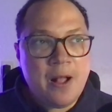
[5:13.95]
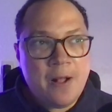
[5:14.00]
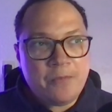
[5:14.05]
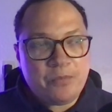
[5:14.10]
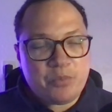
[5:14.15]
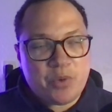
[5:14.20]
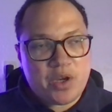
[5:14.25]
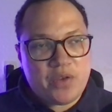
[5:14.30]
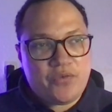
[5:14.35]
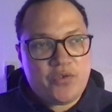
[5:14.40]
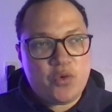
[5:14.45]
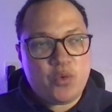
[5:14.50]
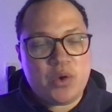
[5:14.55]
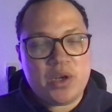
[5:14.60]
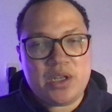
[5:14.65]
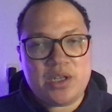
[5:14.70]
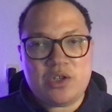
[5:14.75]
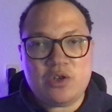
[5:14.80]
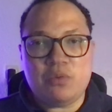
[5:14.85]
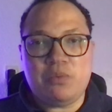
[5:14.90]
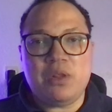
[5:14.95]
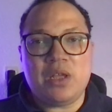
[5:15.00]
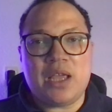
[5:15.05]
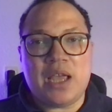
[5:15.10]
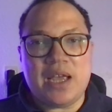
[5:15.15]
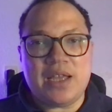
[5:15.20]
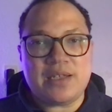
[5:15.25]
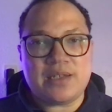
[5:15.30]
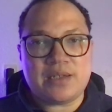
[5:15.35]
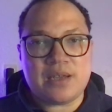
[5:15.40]
But if you want to
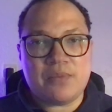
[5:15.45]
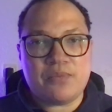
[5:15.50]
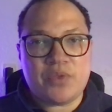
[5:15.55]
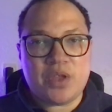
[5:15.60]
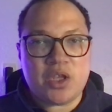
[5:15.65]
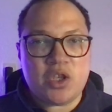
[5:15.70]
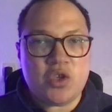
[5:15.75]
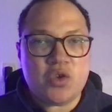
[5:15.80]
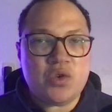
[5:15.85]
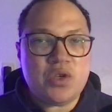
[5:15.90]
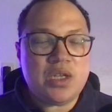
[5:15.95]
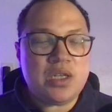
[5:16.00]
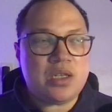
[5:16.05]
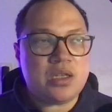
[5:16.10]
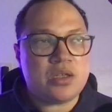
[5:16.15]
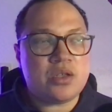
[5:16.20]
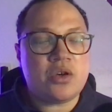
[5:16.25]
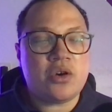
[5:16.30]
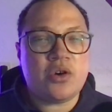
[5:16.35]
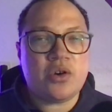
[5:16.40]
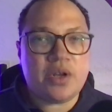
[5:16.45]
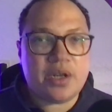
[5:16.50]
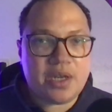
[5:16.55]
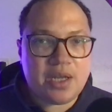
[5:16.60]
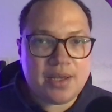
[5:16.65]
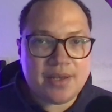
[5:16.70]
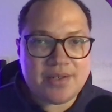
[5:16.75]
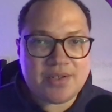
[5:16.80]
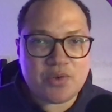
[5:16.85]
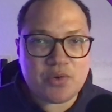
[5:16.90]
duplicate something, you need to turn it
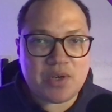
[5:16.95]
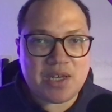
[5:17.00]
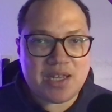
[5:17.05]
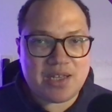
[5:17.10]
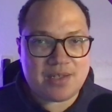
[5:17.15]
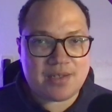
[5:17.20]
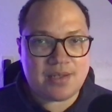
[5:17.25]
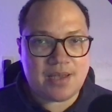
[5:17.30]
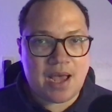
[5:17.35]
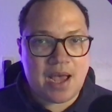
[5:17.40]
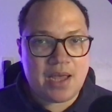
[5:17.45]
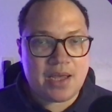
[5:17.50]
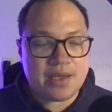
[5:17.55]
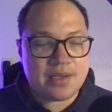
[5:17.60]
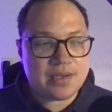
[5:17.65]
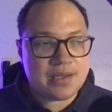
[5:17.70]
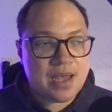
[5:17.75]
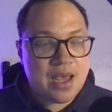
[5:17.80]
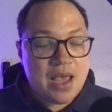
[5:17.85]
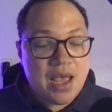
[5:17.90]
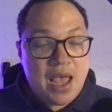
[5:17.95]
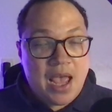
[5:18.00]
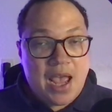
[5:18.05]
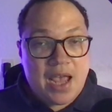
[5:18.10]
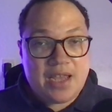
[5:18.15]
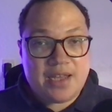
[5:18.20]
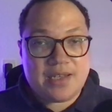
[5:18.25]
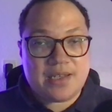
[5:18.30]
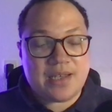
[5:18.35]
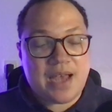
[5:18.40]
into a science
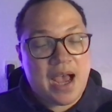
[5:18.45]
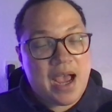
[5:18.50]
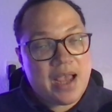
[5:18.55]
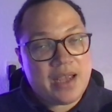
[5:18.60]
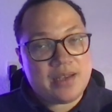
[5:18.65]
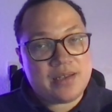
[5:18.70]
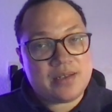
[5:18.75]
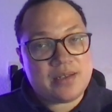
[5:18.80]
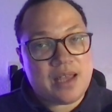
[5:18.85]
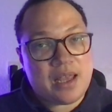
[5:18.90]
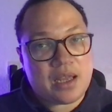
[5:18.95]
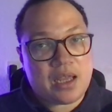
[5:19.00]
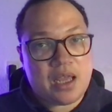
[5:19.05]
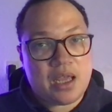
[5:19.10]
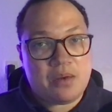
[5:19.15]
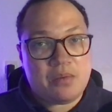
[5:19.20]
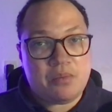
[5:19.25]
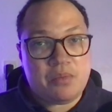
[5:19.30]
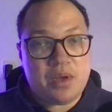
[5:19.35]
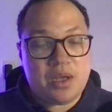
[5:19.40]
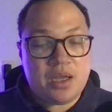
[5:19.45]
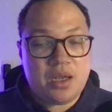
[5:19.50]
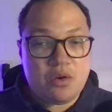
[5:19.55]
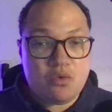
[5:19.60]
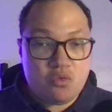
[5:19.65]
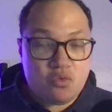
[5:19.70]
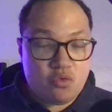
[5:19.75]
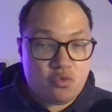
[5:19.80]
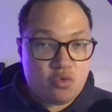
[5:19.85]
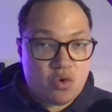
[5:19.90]
that can be
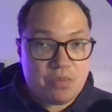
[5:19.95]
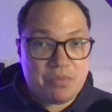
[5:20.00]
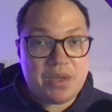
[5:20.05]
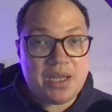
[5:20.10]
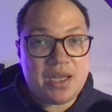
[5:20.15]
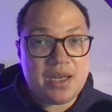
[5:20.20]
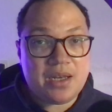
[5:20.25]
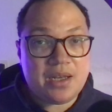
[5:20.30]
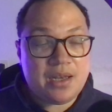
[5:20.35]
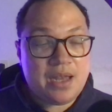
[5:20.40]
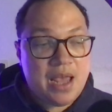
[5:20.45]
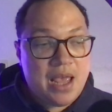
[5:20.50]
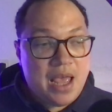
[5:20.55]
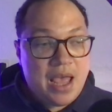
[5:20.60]
repeated,